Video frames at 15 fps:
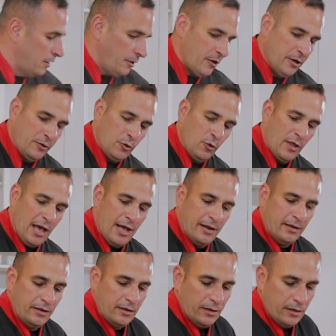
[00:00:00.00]
You're gonna do
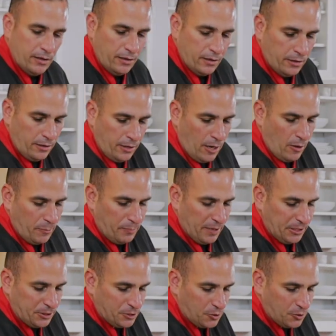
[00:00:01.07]
that, a pinch of